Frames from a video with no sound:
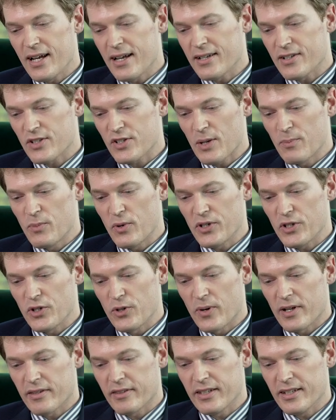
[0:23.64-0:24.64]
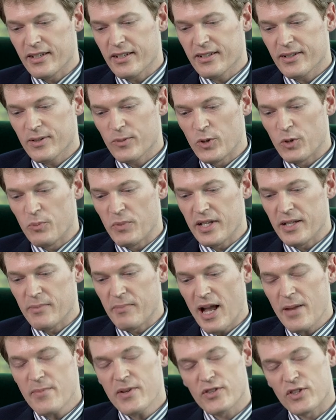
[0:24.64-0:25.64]
are somebody who I think would be
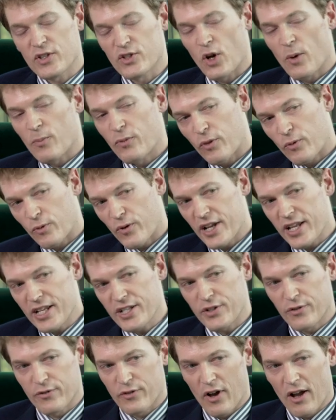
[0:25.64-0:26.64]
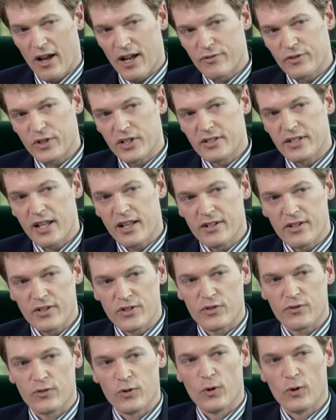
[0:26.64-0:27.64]
maybe in the top three to five contenders